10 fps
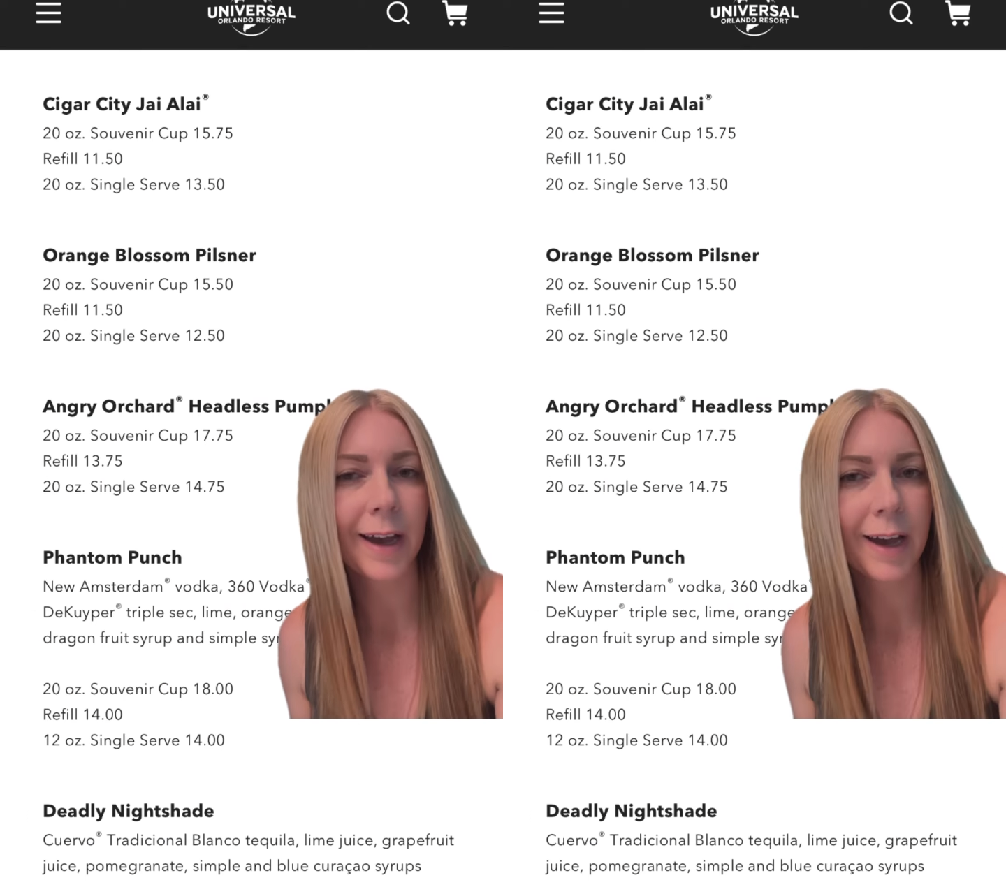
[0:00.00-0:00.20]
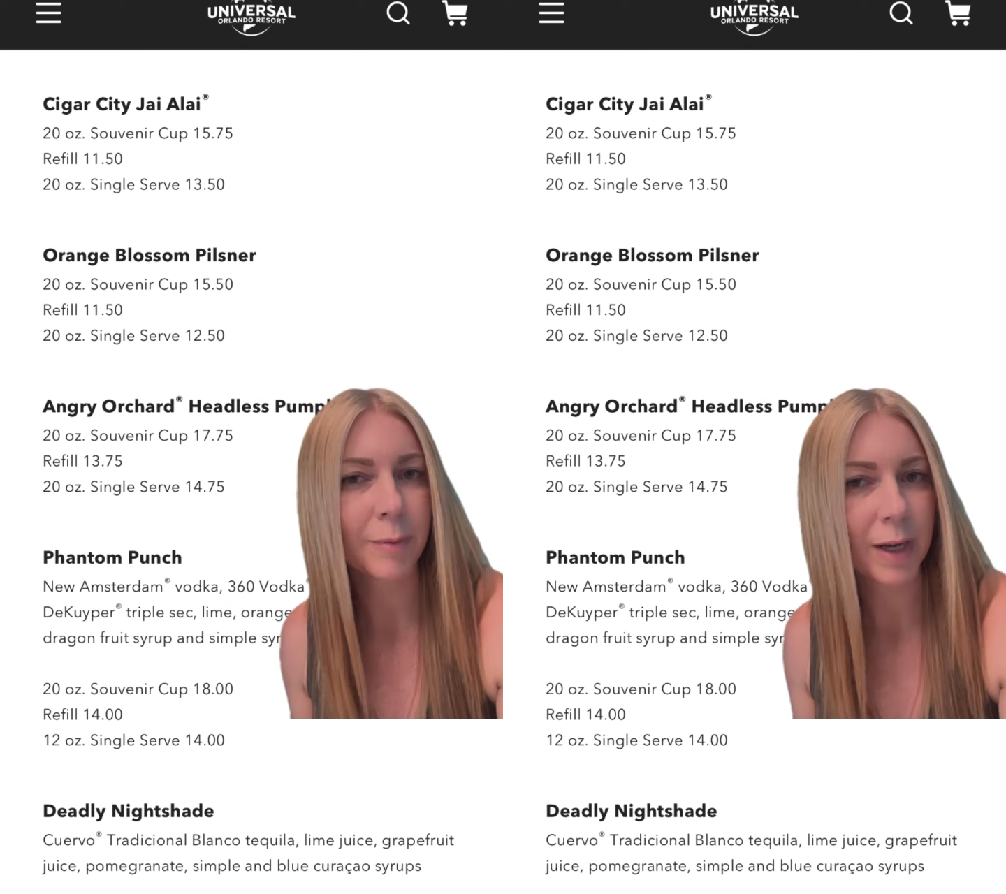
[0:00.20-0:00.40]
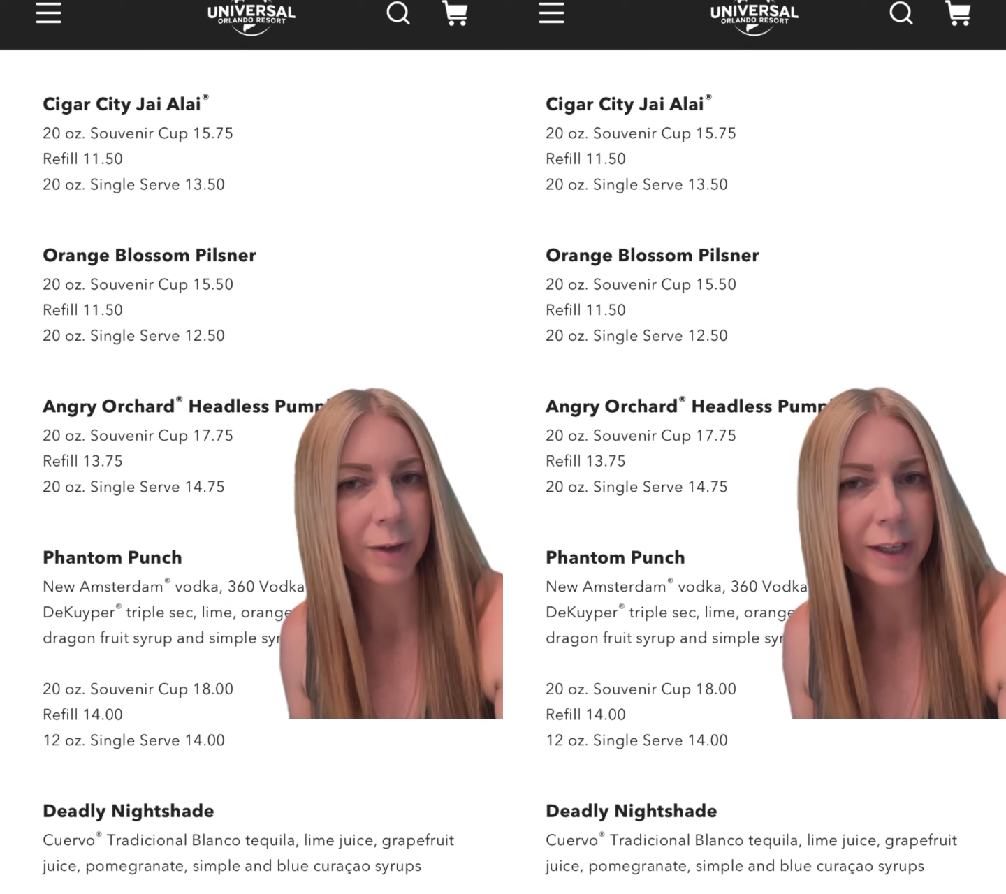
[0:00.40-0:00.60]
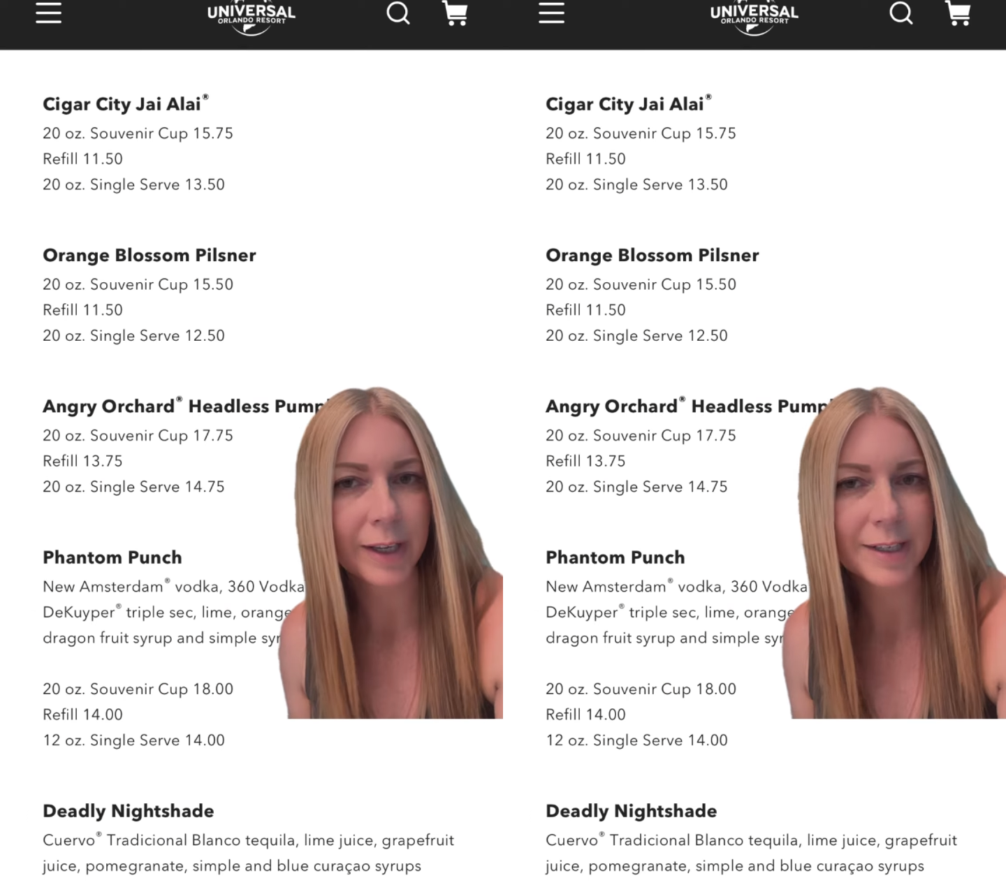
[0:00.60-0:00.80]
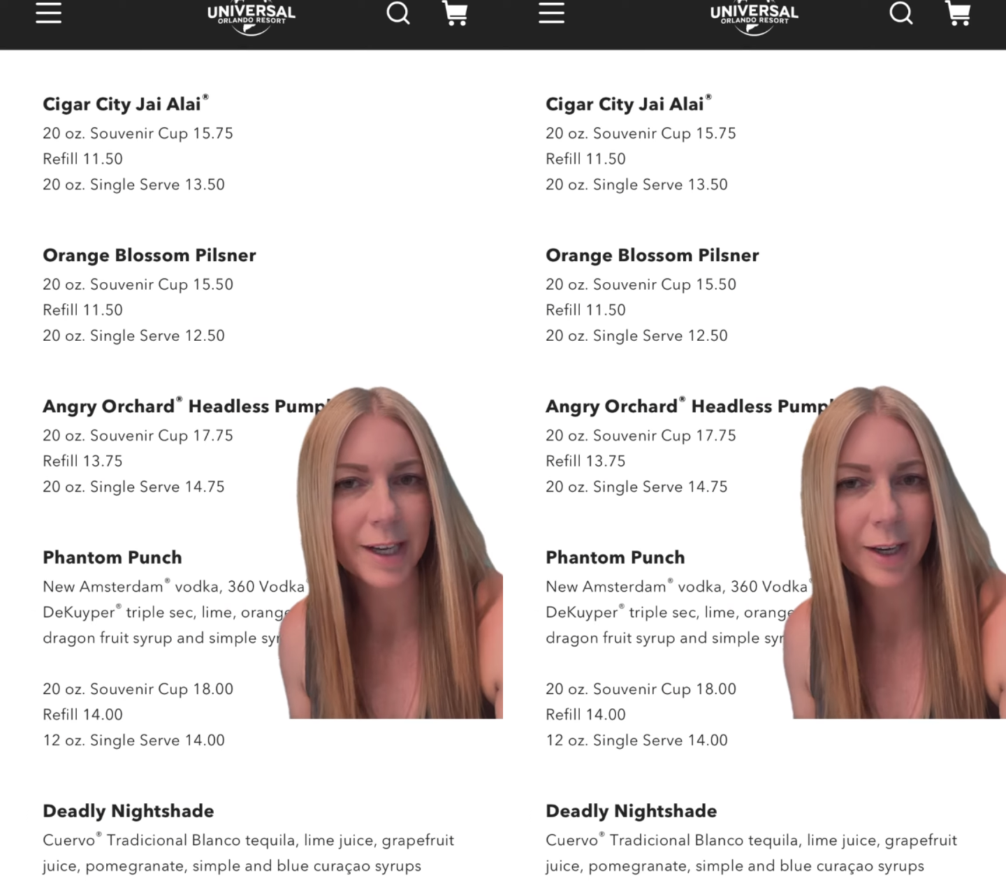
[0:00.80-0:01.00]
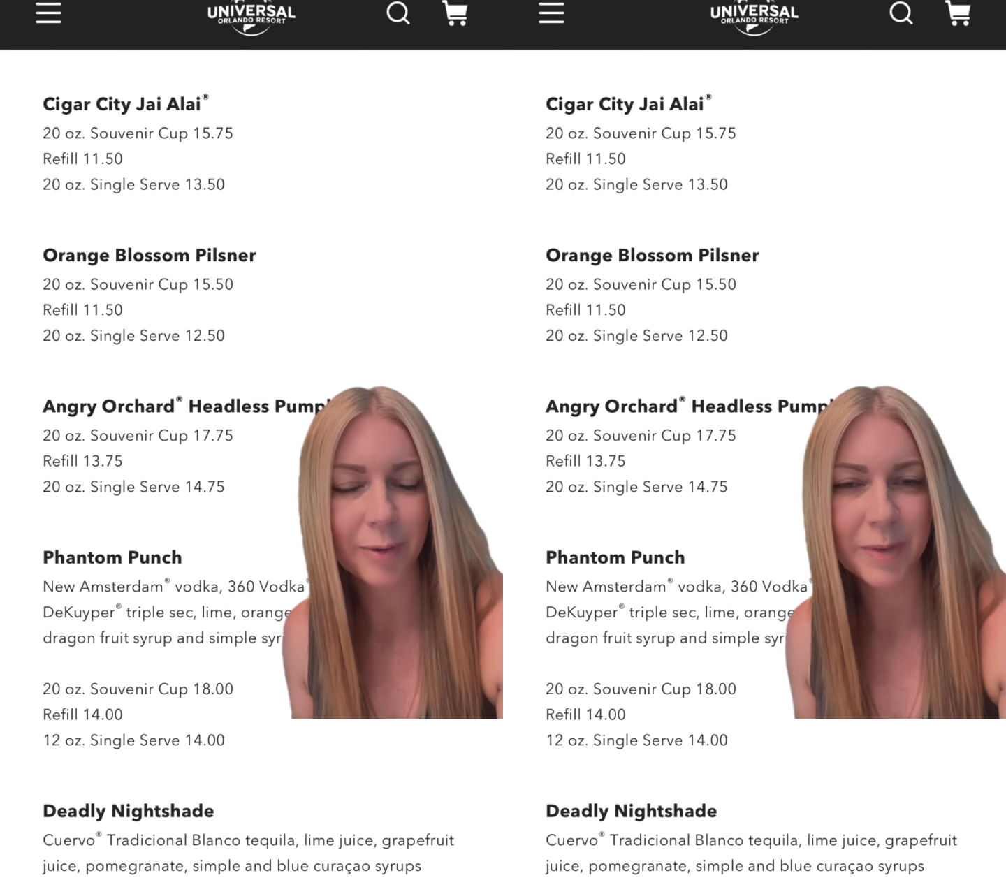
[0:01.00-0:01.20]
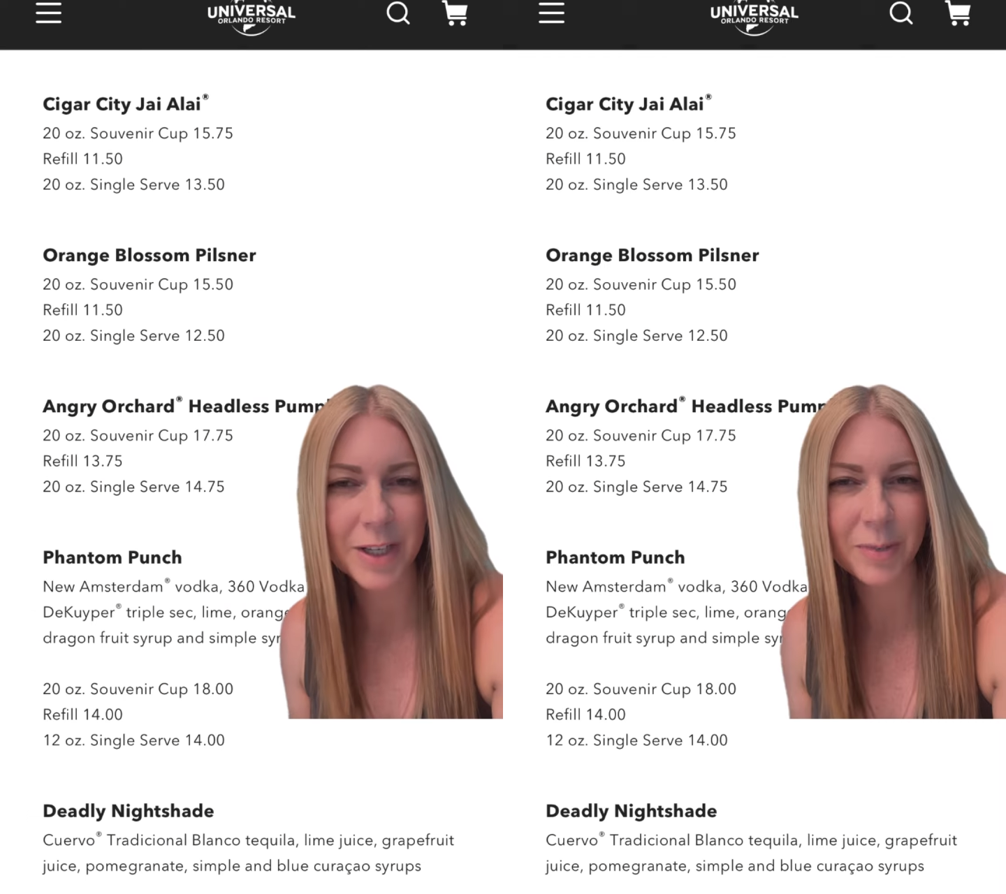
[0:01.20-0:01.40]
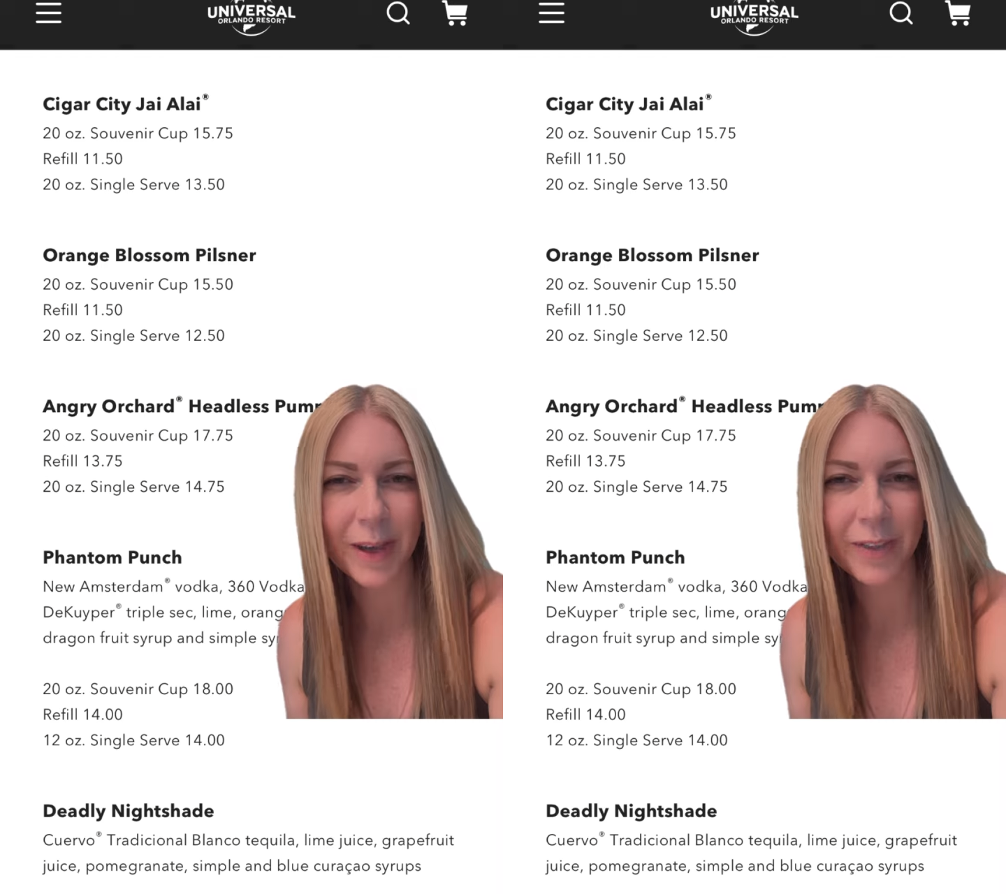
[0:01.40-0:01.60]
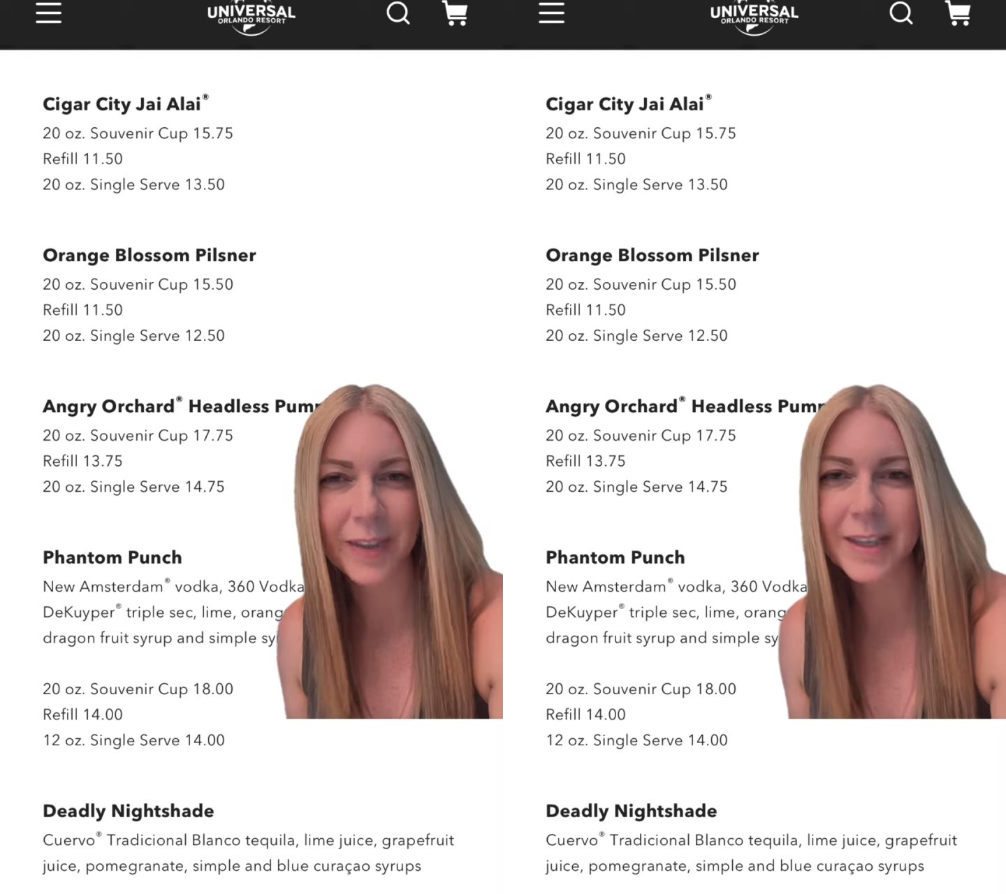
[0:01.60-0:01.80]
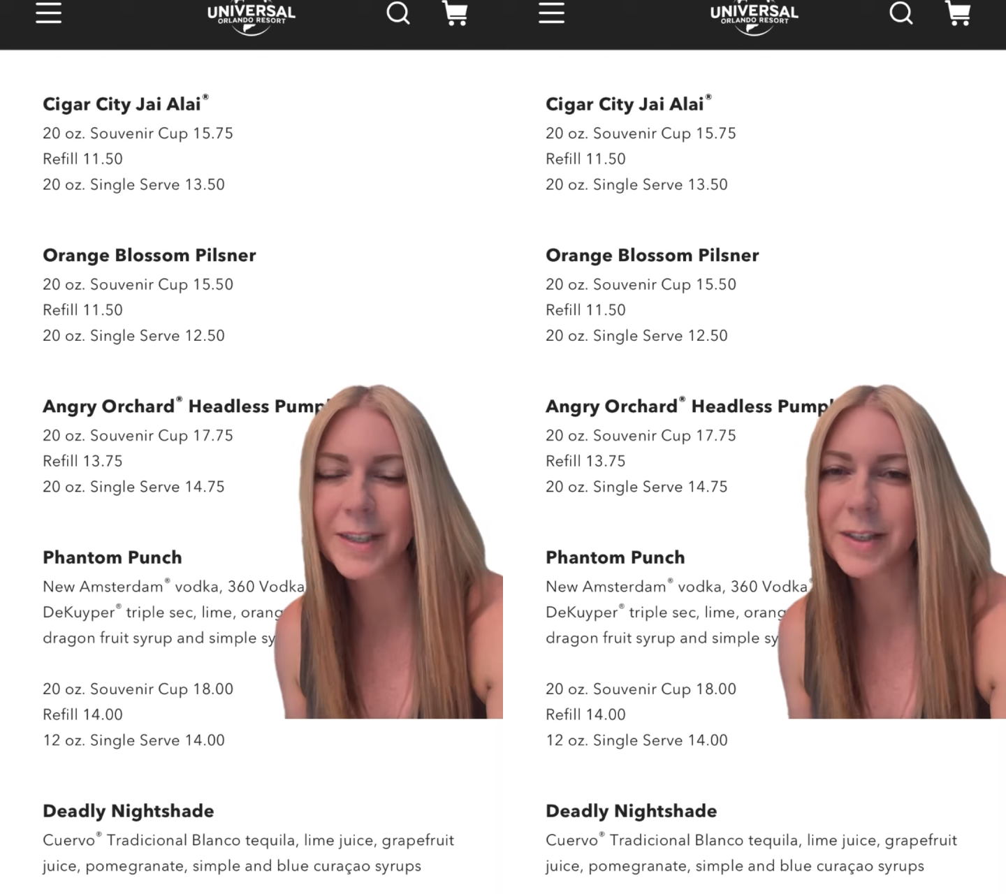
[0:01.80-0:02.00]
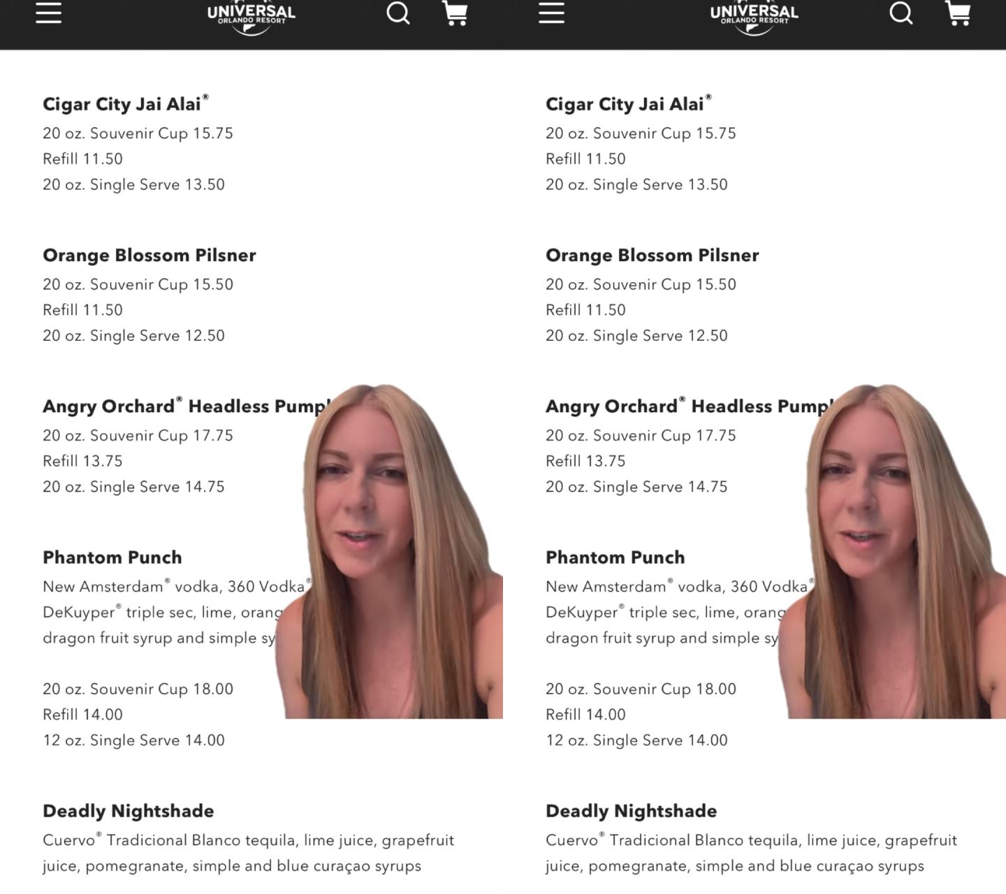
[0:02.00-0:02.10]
I'm not really going to talk much about this.